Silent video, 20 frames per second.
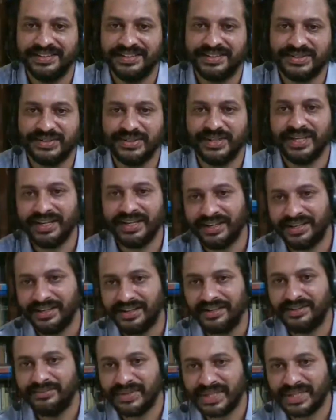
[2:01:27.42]
So
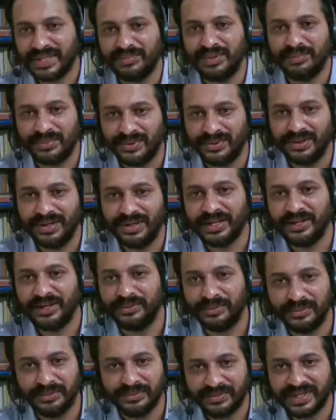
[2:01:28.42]
they were the people, you know,
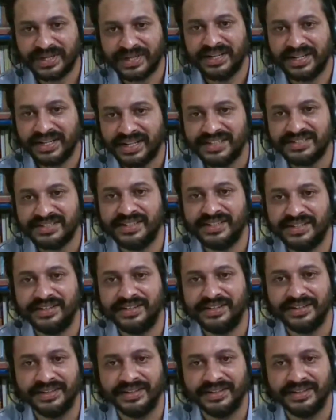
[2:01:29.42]
who were engaged in,